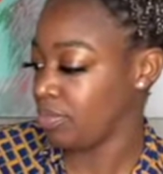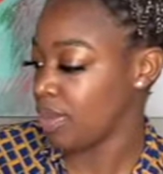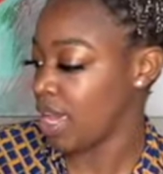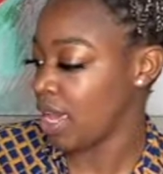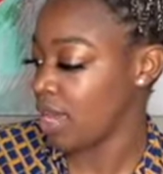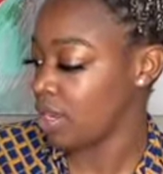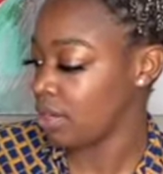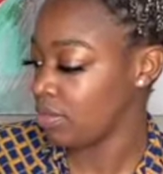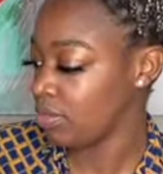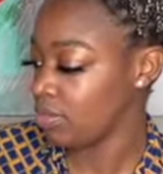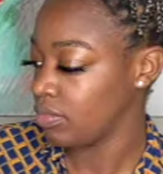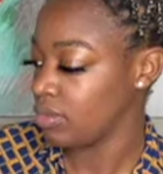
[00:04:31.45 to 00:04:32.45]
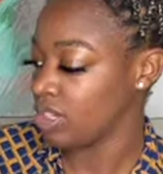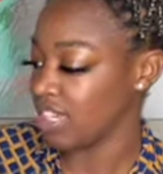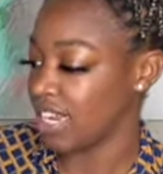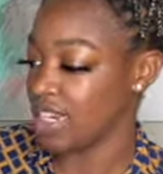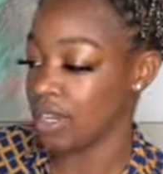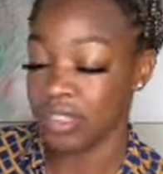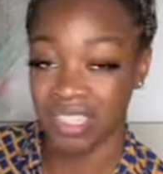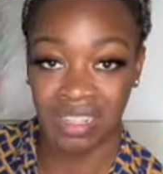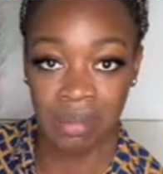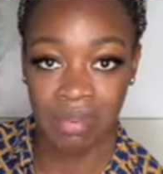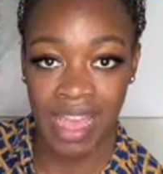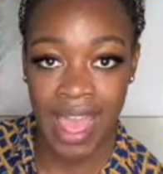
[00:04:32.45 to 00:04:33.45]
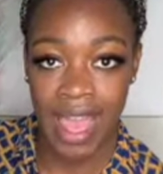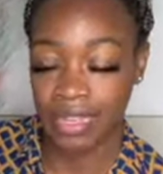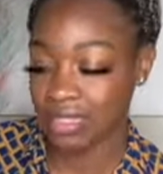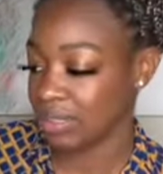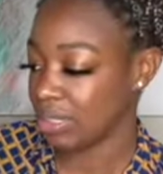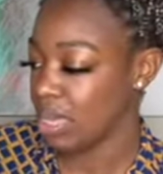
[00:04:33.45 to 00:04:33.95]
and you take notes in the back.